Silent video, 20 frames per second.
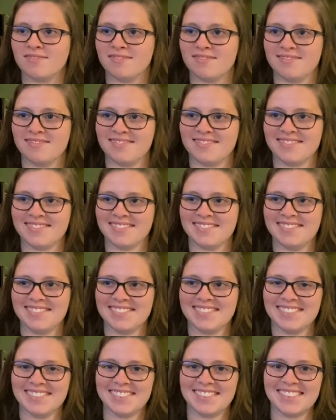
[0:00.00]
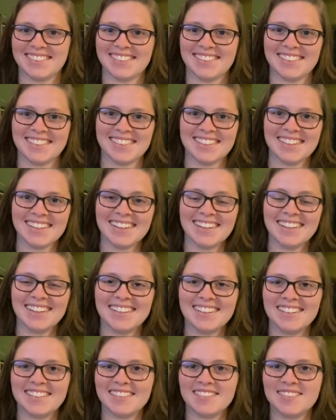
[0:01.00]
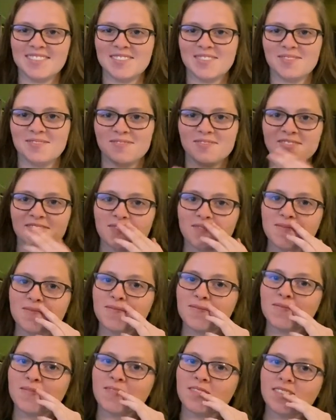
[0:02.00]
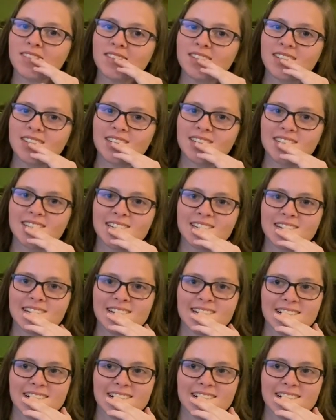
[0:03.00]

This person isn't speaking.